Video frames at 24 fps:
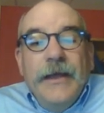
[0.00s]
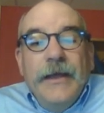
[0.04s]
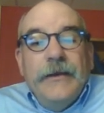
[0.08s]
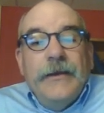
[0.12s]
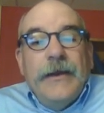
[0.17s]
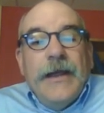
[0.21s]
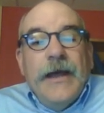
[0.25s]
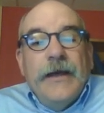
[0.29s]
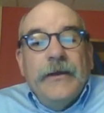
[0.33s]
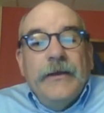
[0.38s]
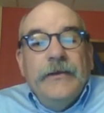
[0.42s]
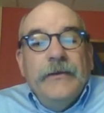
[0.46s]

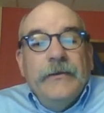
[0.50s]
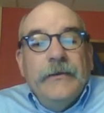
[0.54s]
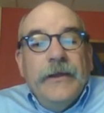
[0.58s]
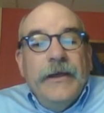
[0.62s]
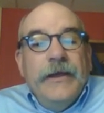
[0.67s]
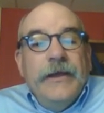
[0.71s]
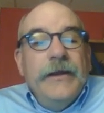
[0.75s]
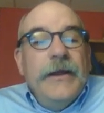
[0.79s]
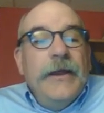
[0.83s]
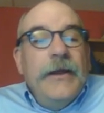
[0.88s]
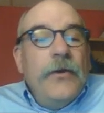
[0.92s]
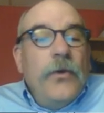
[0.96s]
and
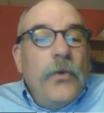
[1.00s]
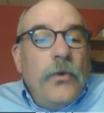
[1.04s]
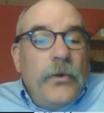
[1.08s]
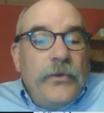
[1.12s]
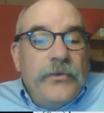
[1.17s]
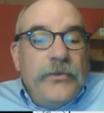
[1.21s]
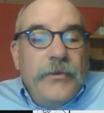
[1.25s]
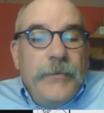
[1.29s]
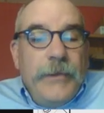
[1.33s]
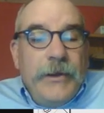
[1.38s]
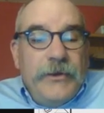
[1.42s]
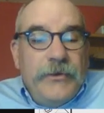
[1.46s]
calculate an
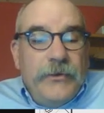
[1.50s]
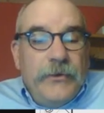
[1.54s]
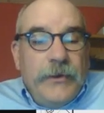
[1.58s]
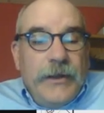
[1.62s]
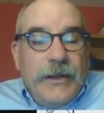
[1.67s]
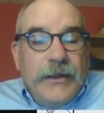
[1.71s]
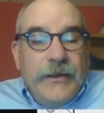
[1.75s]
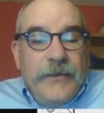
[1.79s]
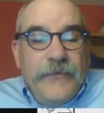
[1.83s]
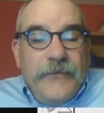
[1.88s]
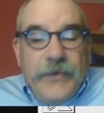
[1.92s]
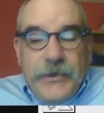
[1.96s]
orthometric
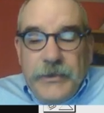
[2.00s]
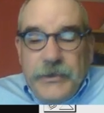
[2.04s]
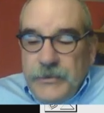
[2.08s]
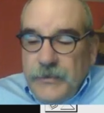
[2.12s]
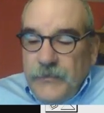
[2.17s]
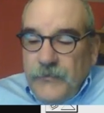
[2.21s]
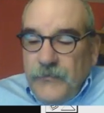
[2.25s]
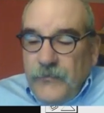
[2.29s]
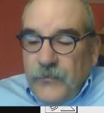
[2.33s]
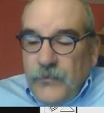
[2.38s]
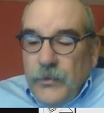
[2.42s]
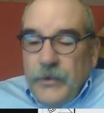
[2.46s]

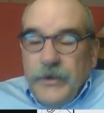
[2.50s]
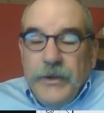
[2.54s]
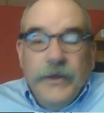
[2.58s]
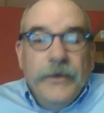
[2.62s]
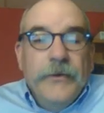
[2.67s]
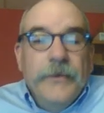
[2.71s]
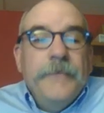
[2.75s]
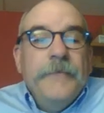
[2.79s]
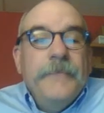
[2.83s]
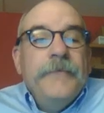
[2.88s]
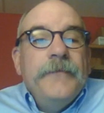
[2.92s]
elevation for you.